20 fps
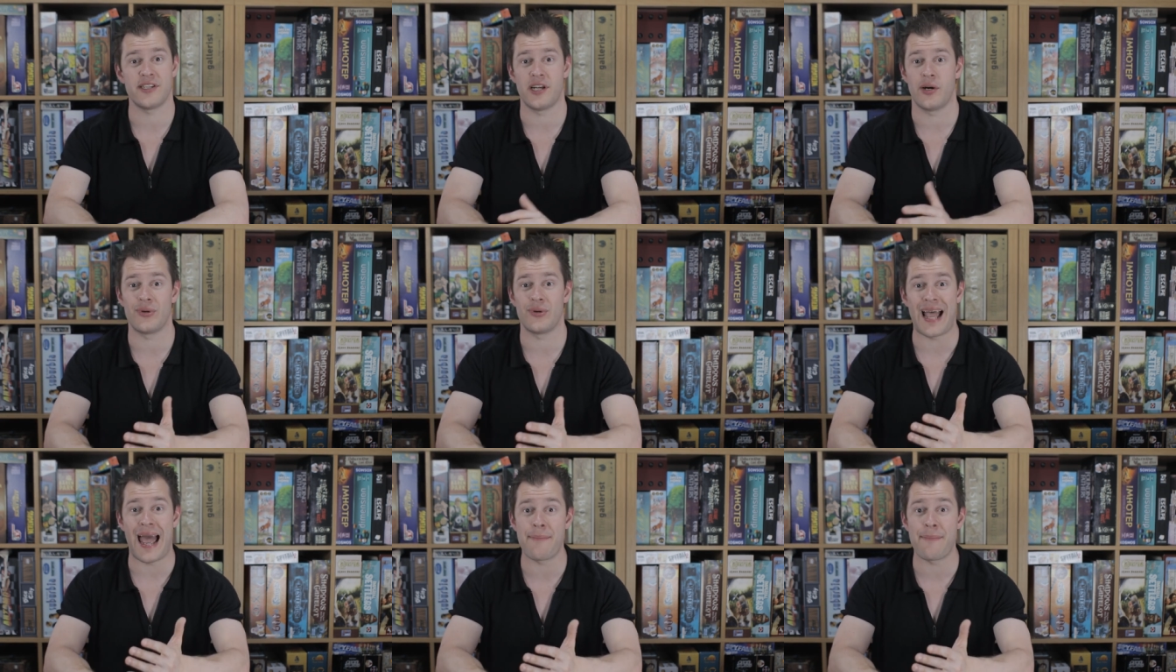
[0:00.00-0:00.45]
and
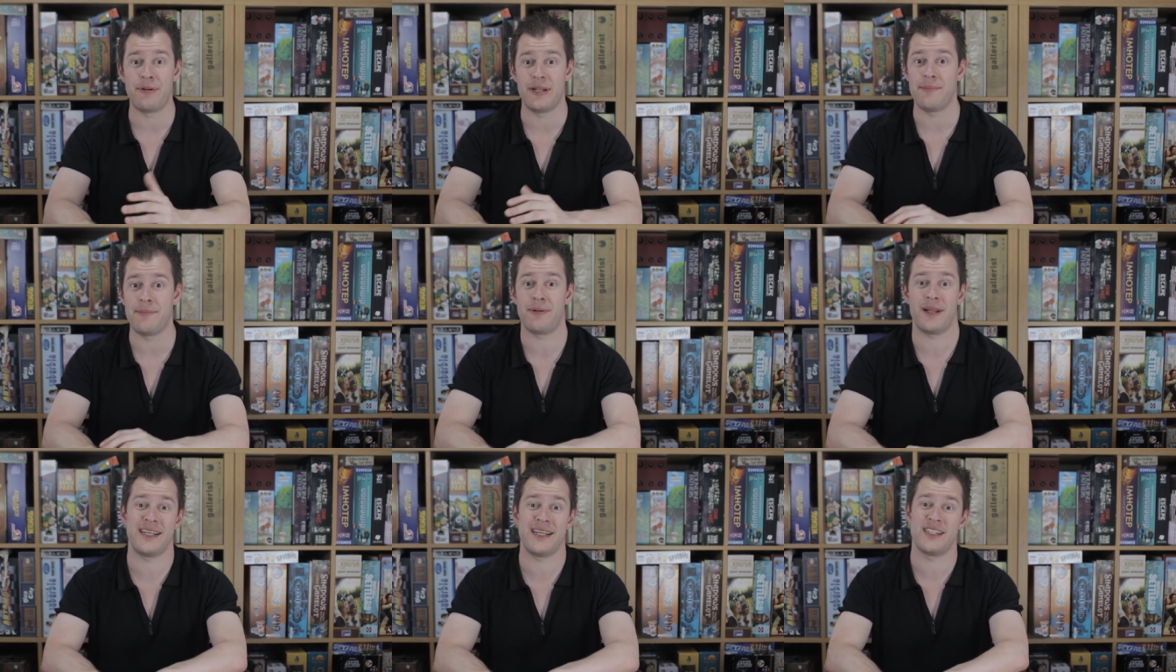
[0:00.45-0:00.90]
I would
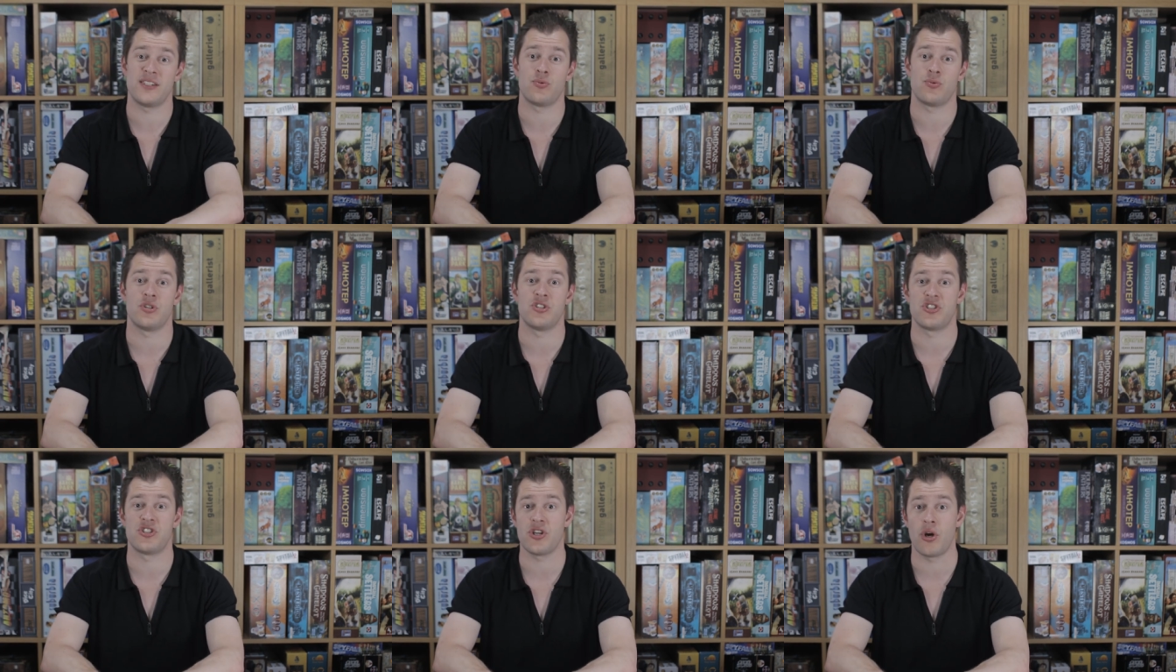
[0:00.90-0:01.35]
happily play this
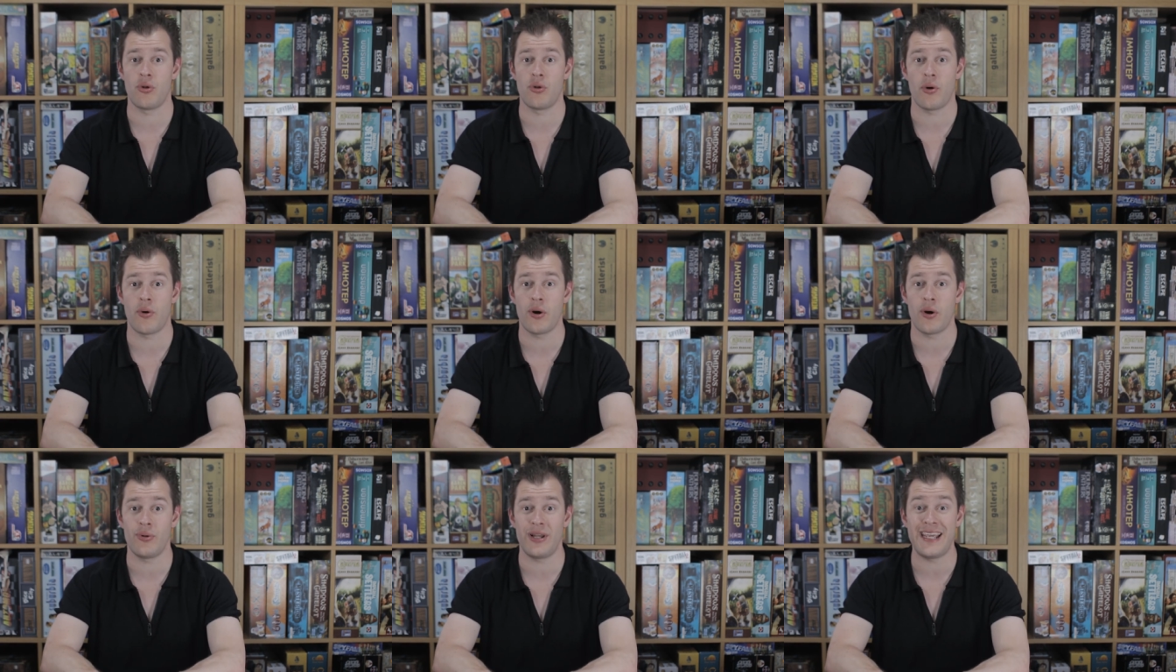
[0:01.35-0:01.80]
one
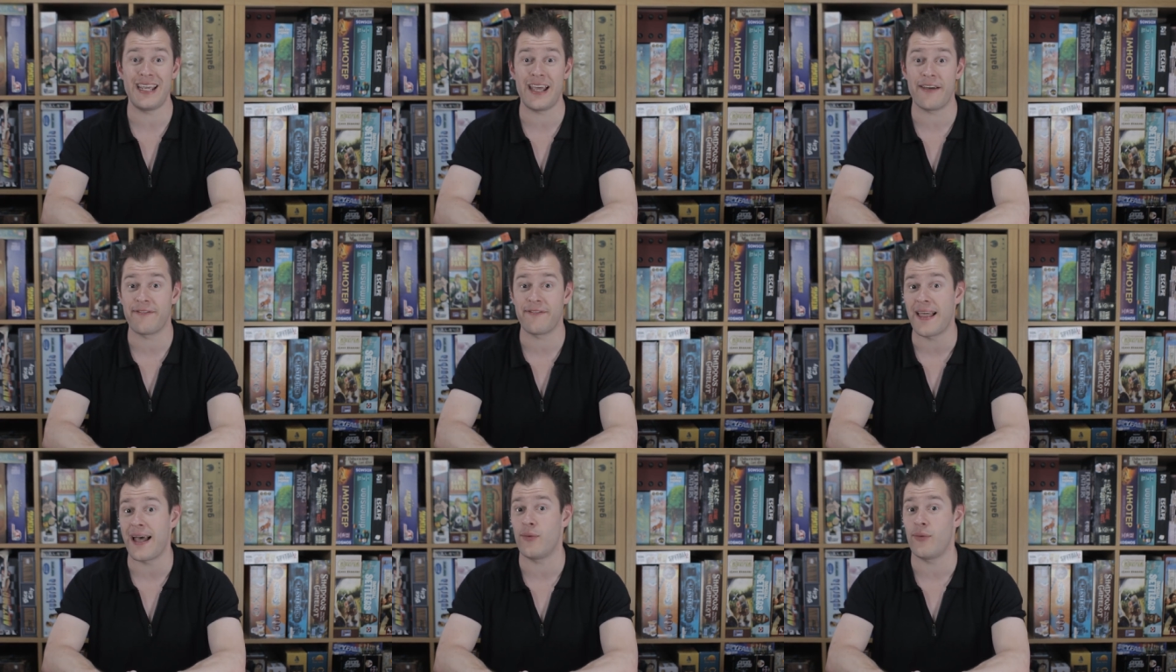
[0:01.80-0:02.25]
solo only
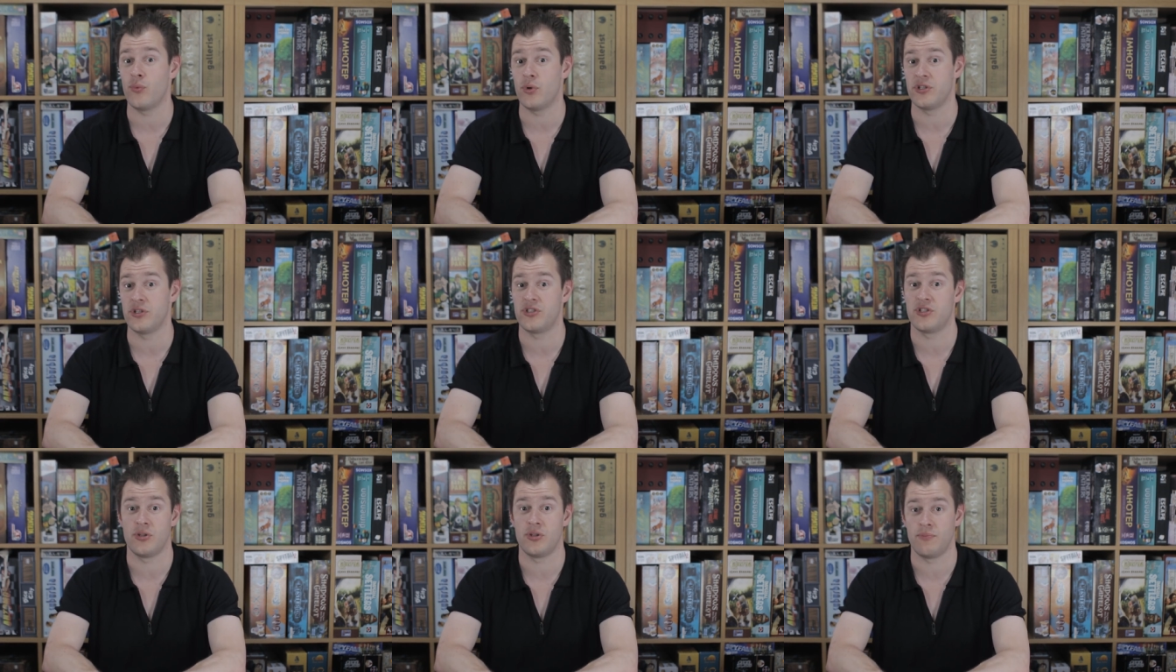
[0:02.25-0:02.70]
if
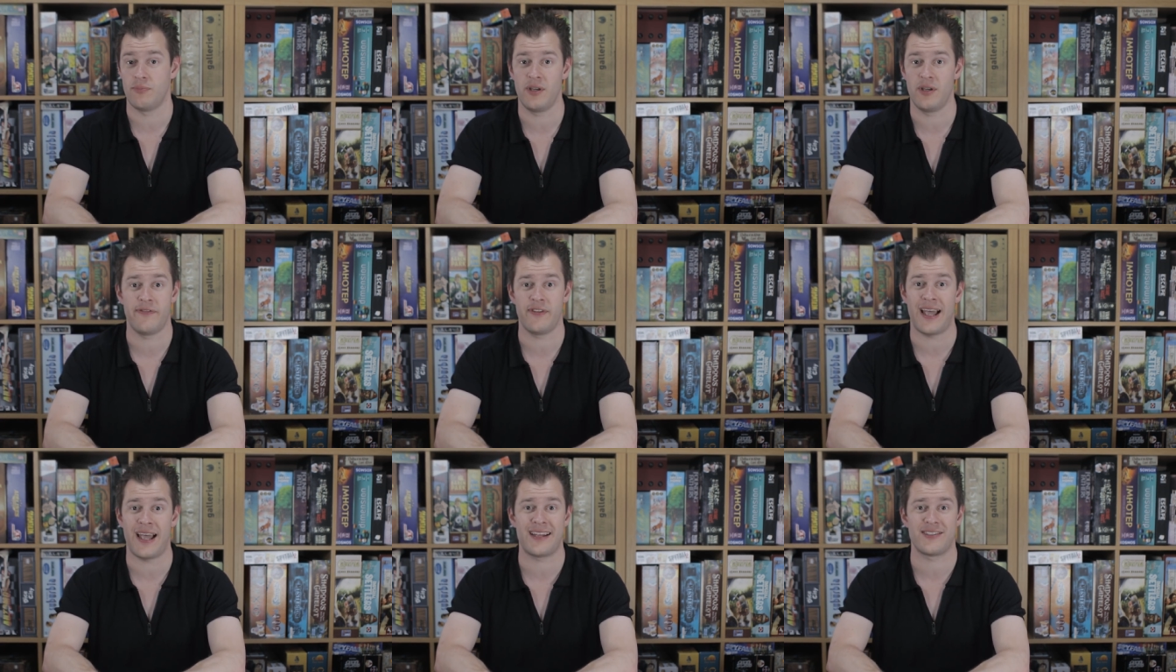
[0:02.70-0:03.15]

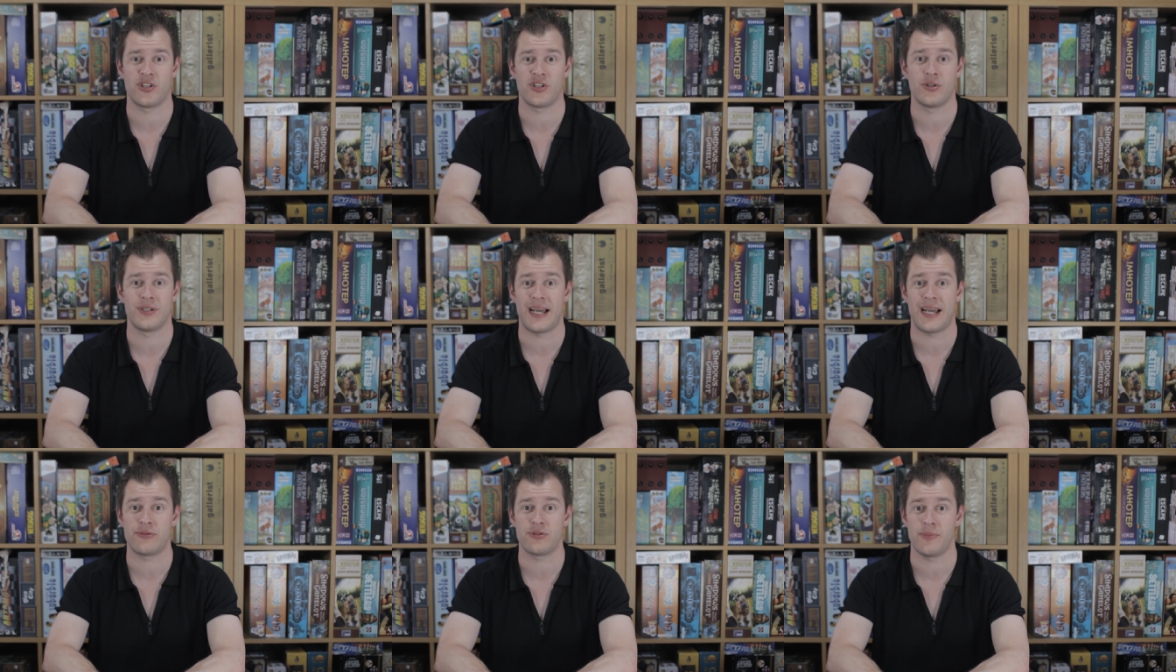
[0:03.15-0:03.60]
that
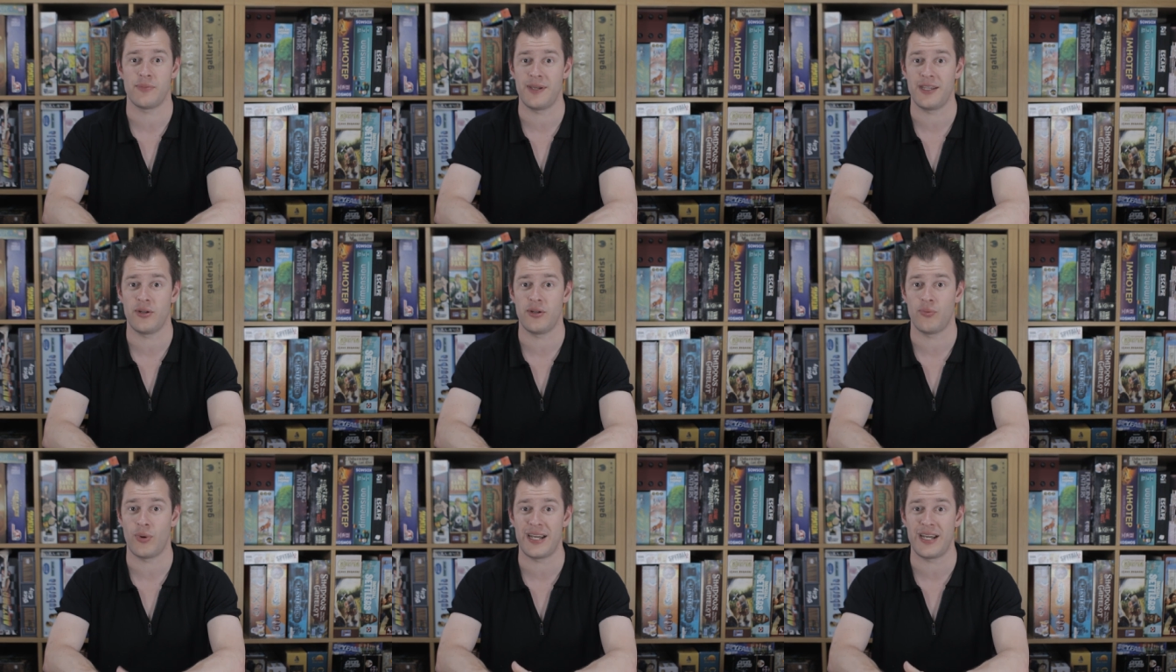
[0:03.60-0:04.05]
turned out to
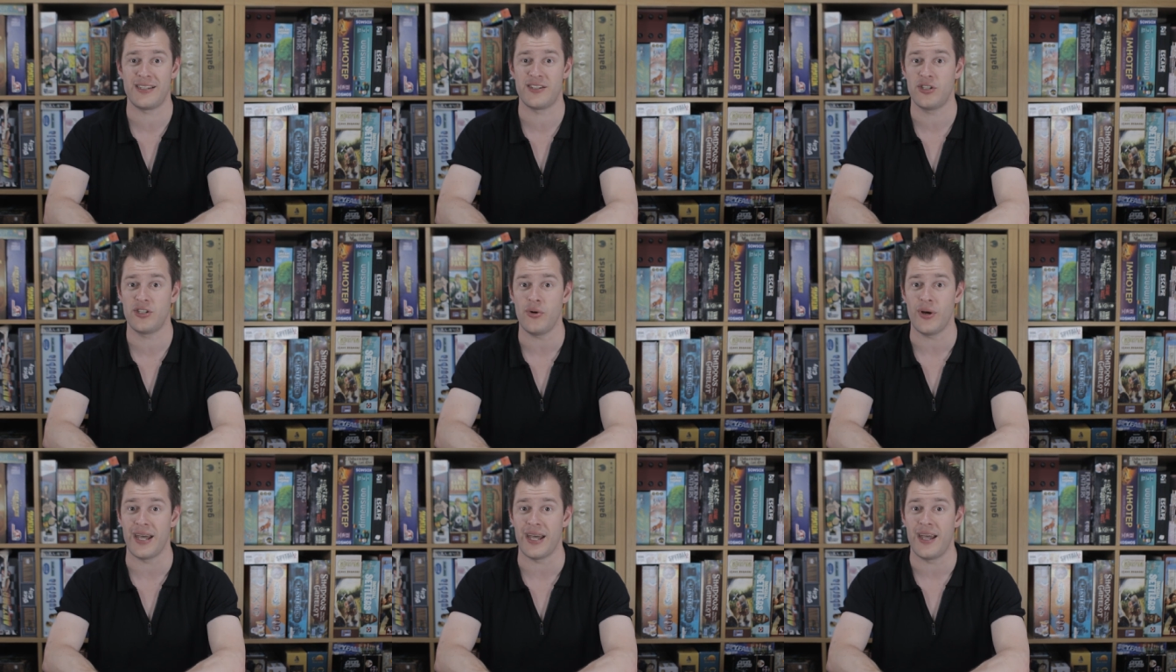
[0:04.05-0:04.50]
be the way
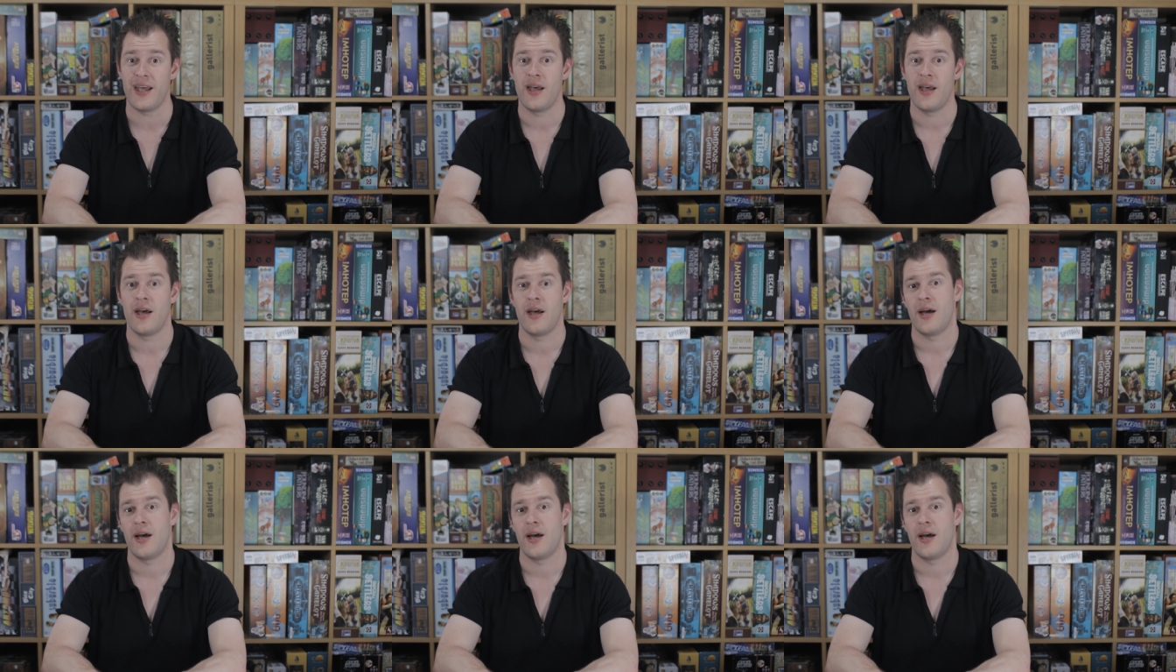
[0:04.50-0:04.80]
to do it.